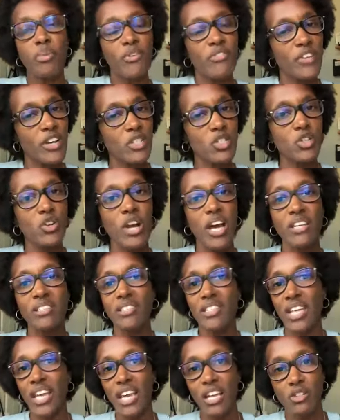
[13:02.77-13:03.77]
professor
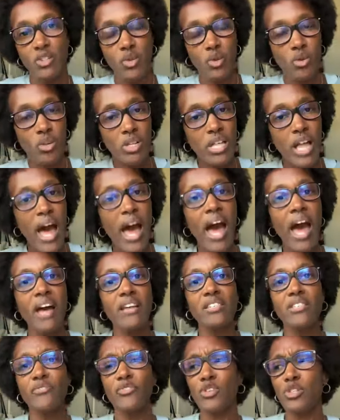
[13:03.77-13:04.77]
has to cancel
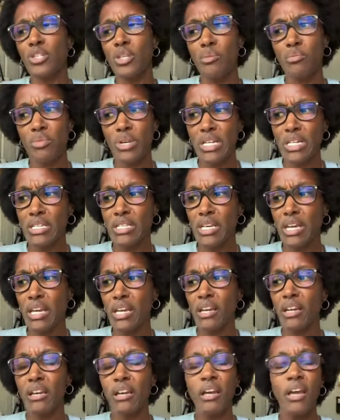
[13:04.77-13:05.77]
class for some
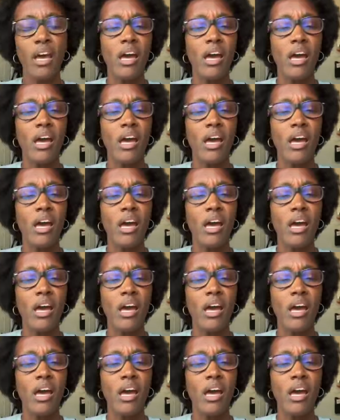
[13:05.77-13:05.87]
reason,